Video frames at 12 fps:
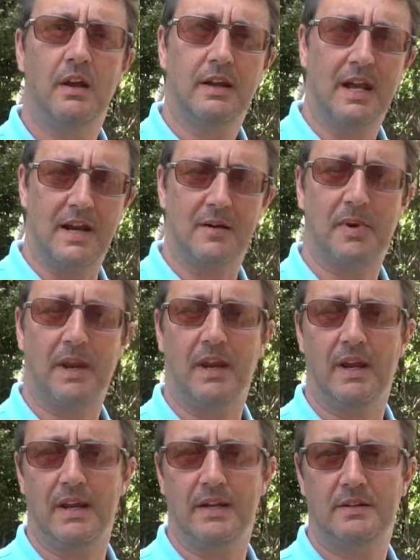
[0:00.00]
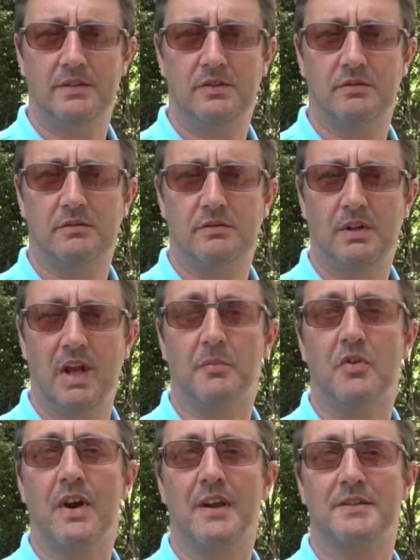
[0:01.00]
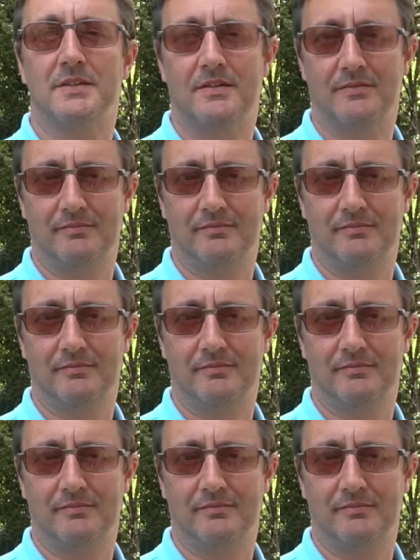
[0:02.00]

canopy in Cape Acres.